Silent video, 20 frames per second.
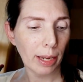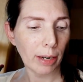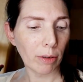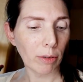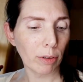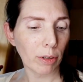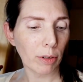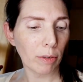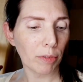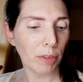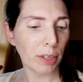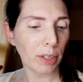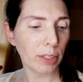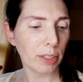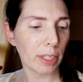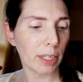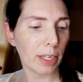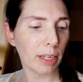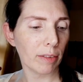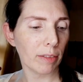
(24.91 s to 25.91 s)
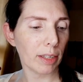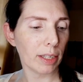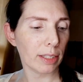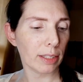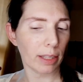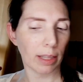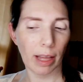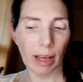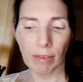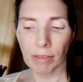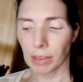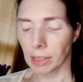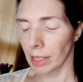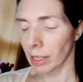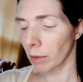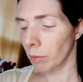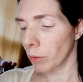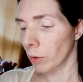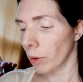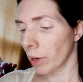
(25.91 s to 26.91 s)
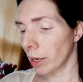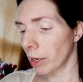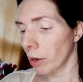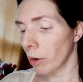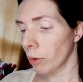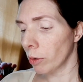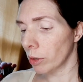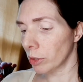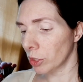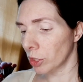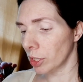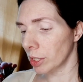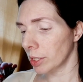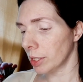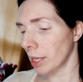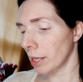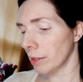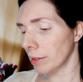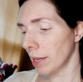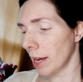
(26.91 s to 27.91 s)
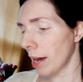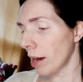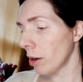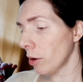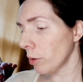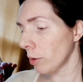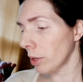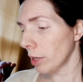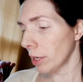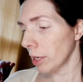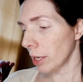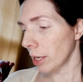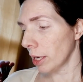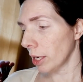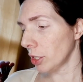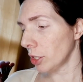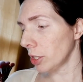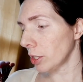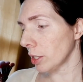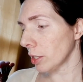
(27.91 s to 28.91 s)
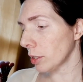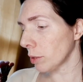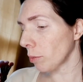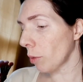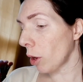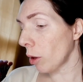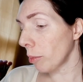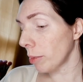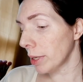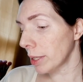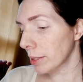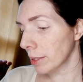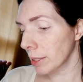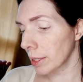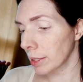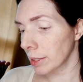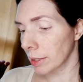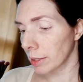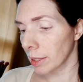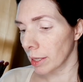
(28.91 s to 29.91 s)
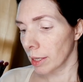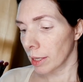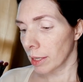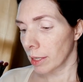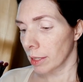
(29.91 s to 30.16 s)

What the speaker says: I don't know if there's any of these left anymore. I know she sells out and she's a small business,